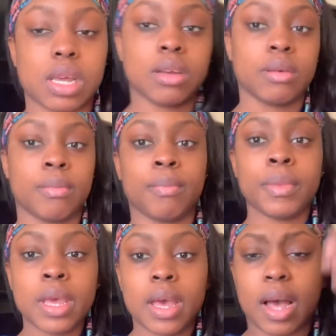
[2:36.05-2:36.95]
I'm
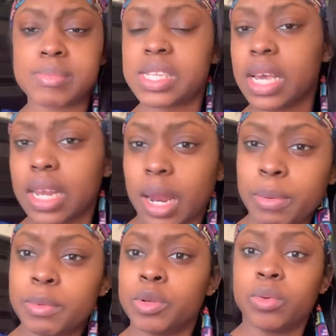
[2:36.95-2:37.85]
seeing a lot of
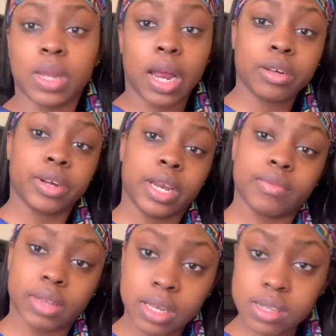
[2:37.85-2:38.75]
people do a lot of creative
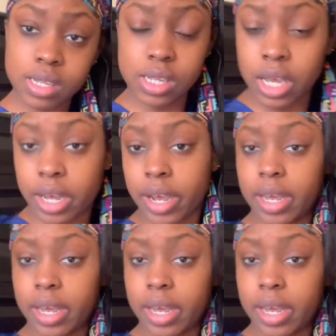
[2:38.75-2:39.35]
things this year,